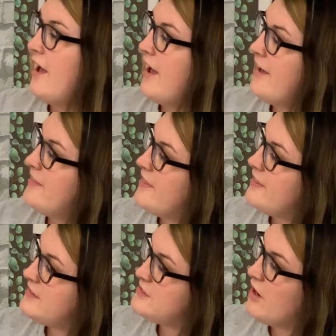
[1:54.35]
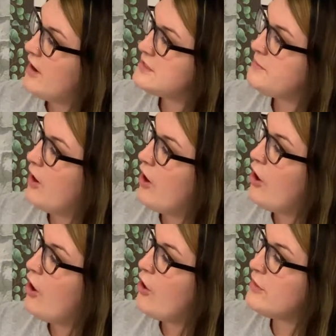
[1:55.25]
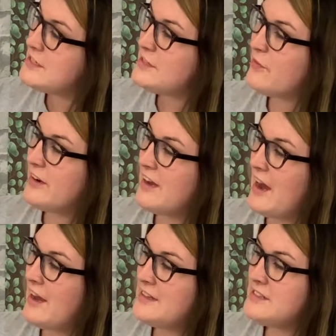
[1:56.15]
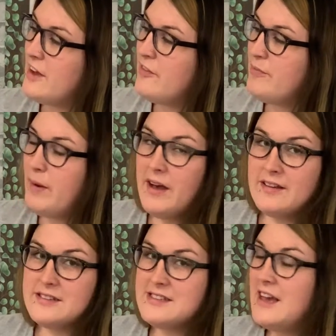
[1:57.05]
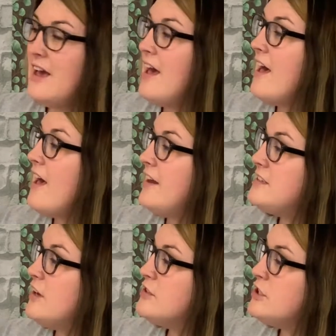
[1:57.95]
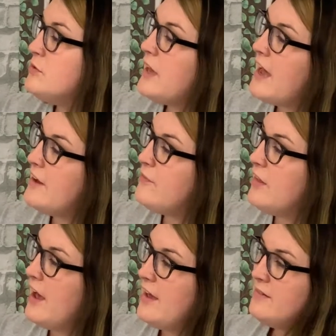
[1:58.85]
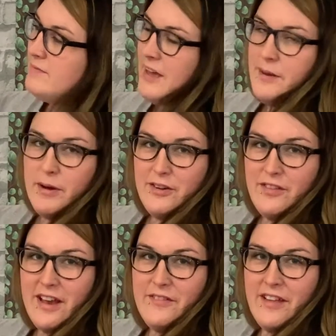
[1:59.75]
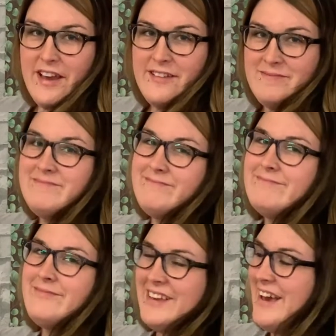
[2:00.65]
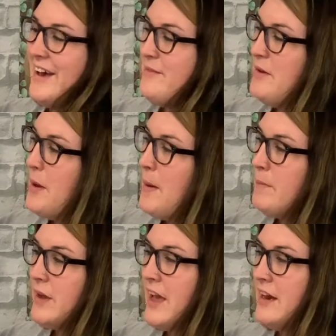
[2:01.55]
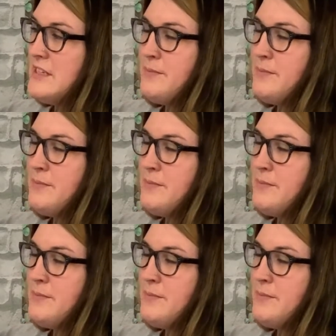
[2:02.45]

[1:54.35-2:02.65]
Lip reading: And then this talks about all the different kinds of bugs and tells you, can it fly? Can a butterfly fly? Yeah, but can a